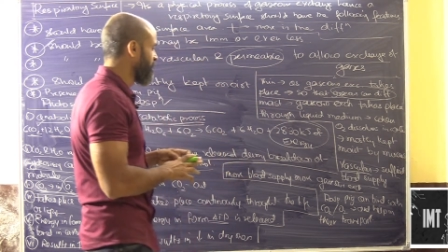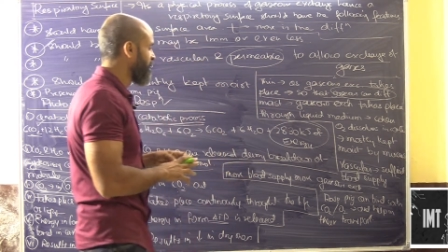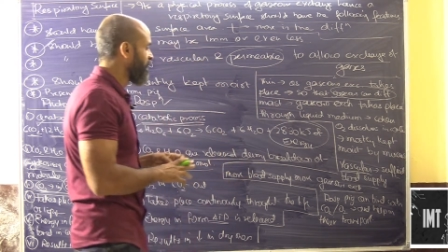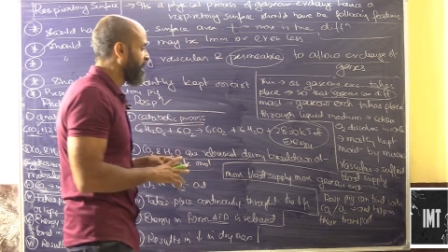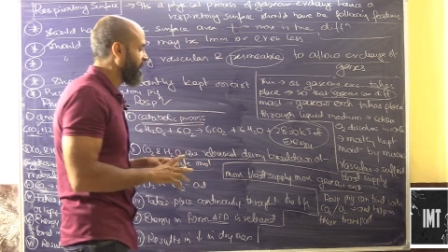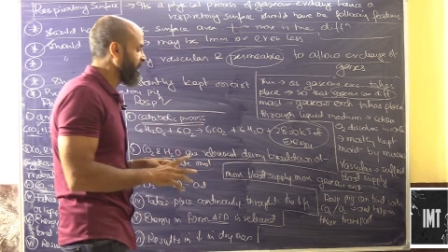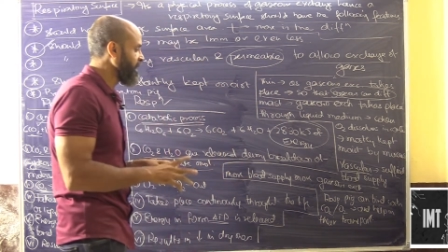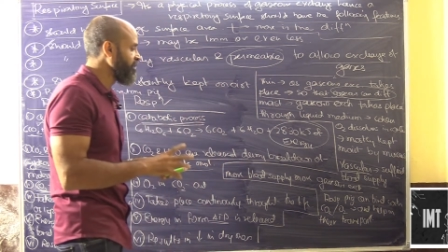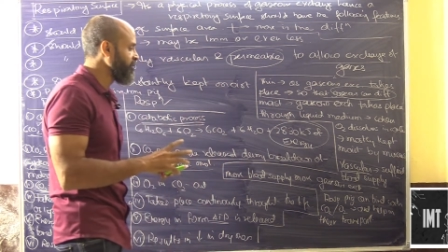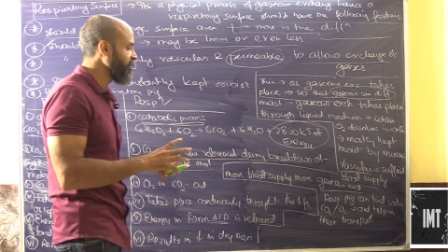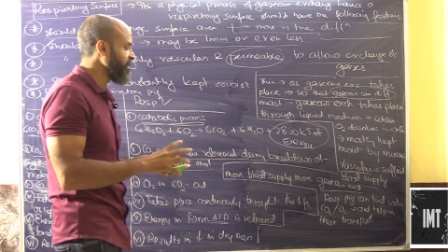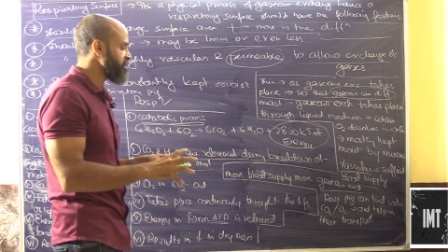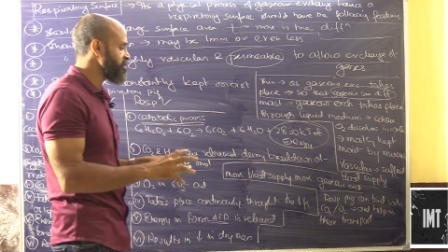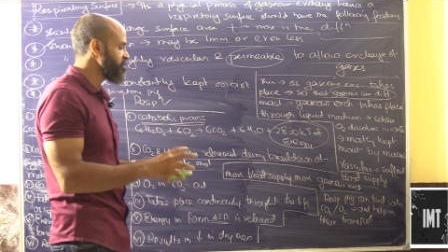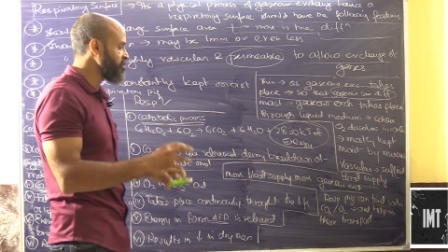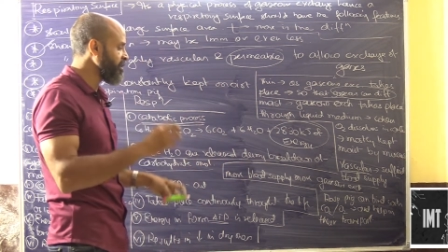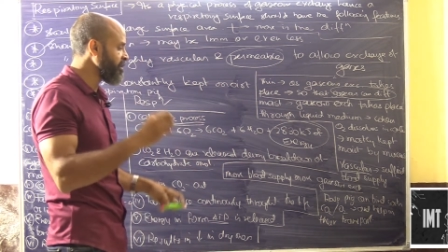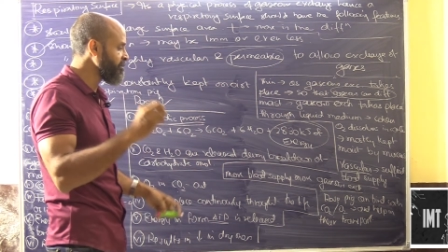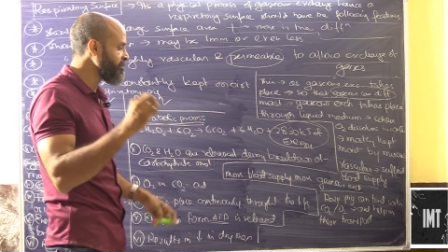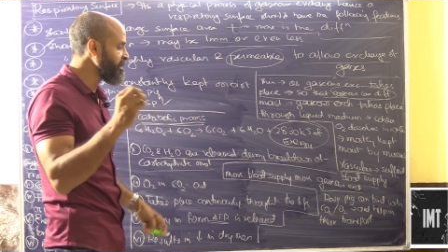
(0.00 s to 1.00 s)
Highly
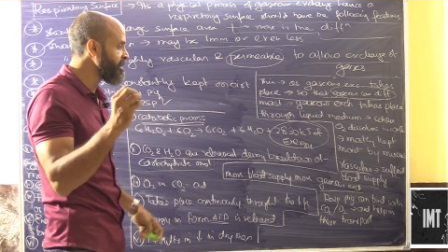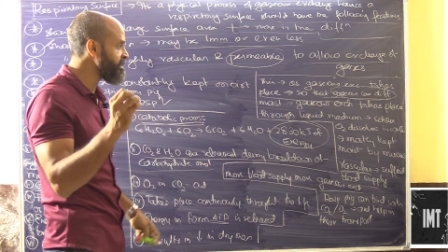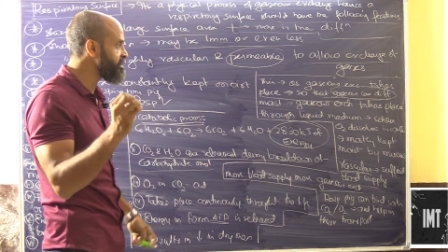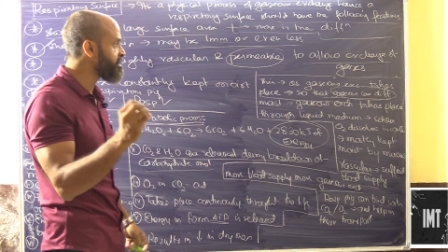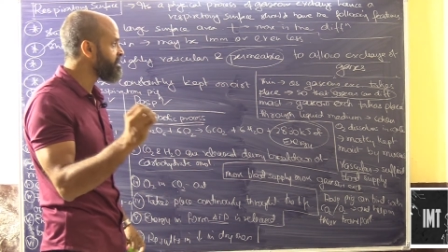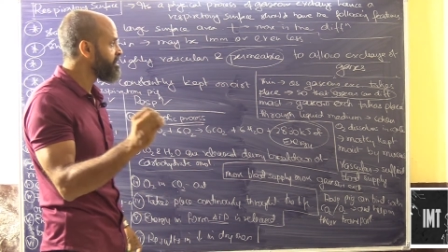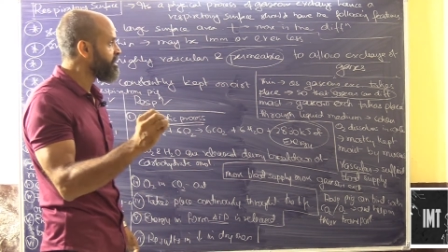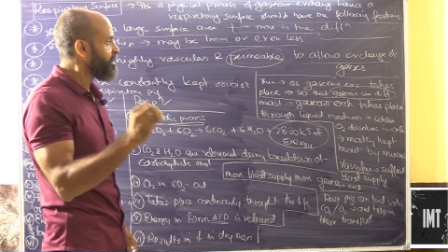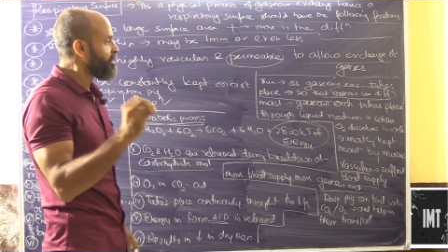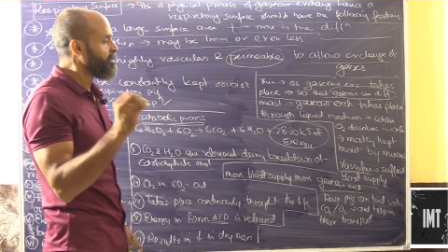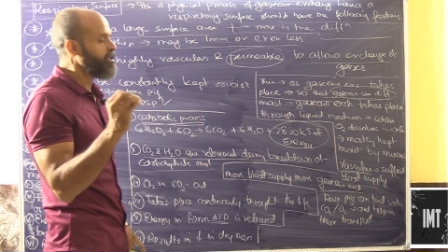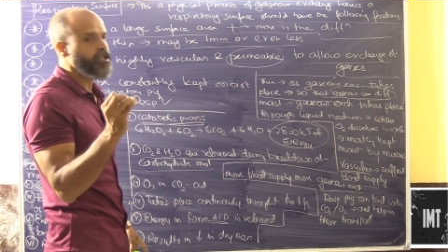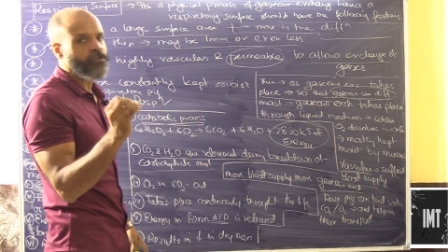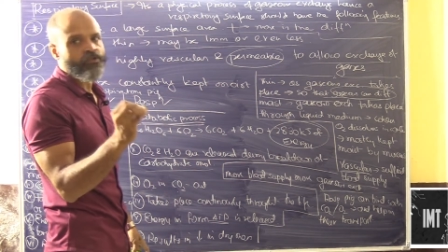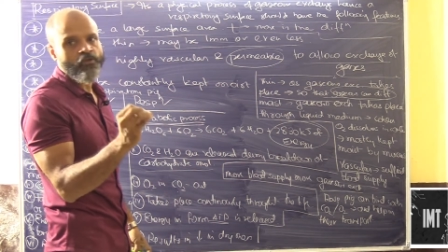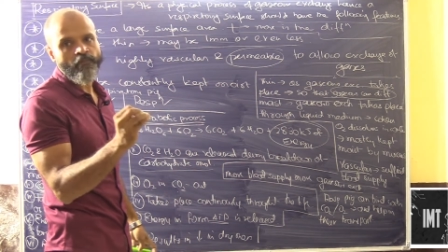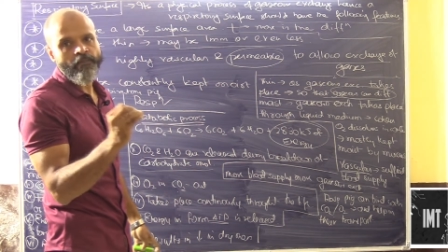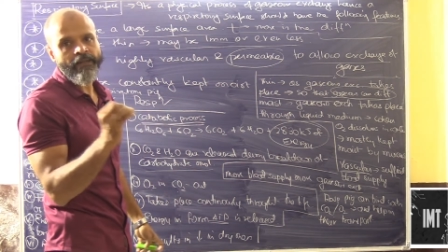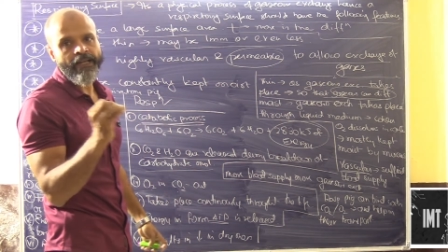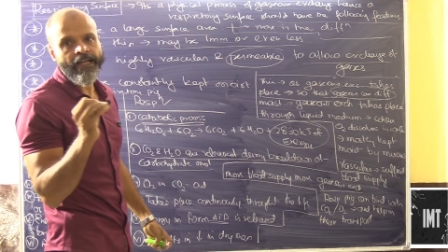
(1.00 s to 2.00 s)
vascular means there
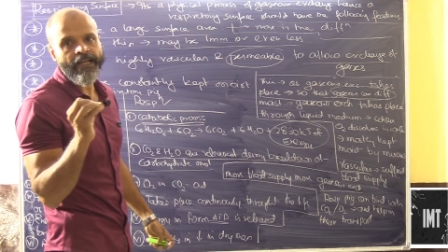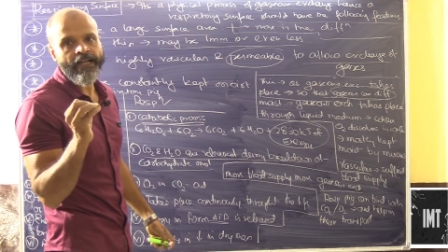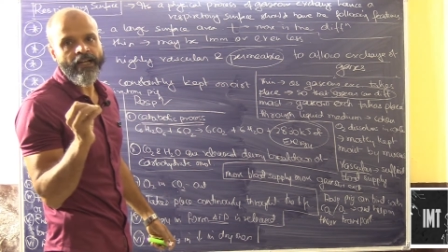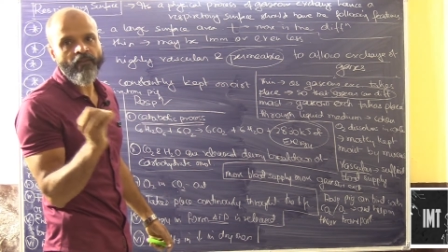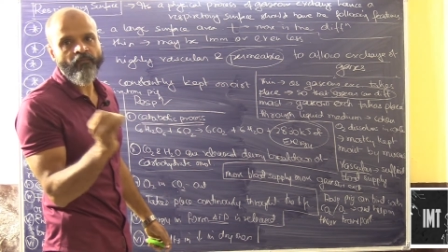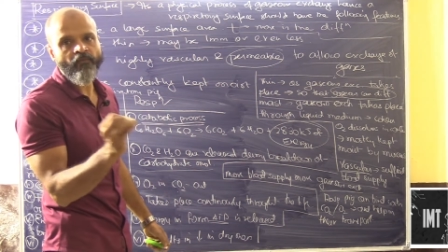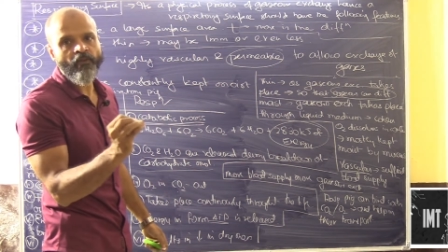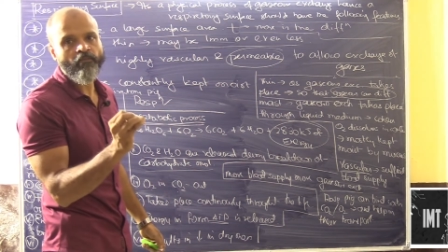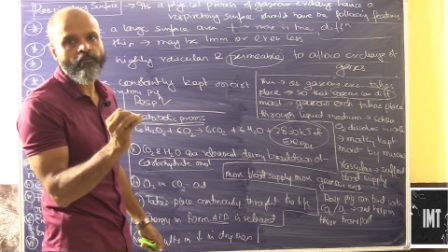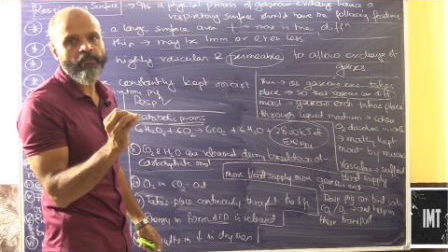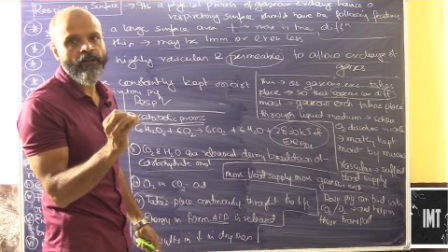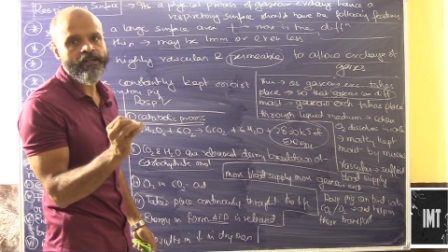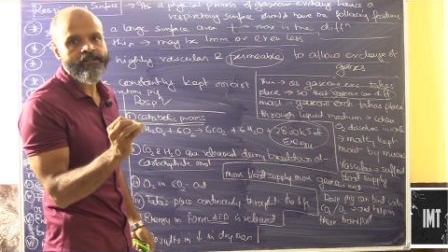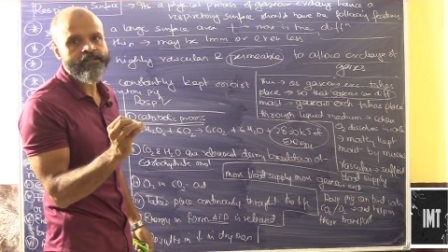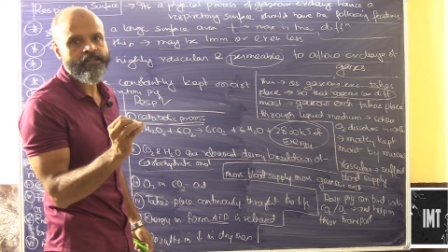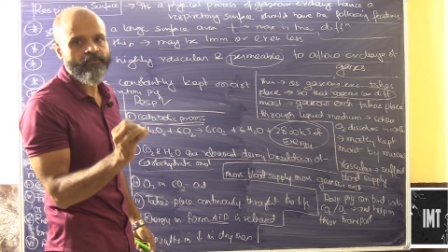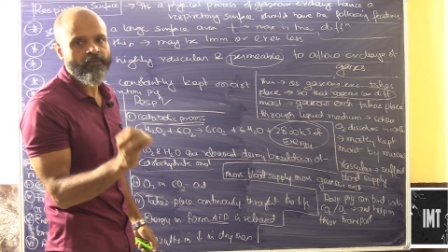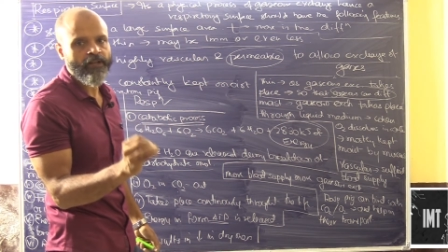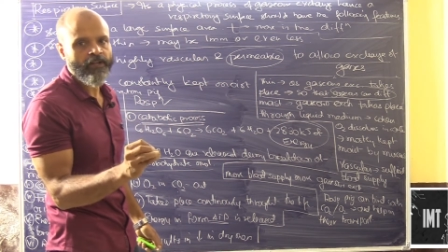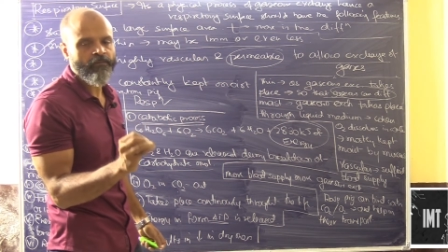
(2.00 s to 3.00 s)
should be enough of blood supply,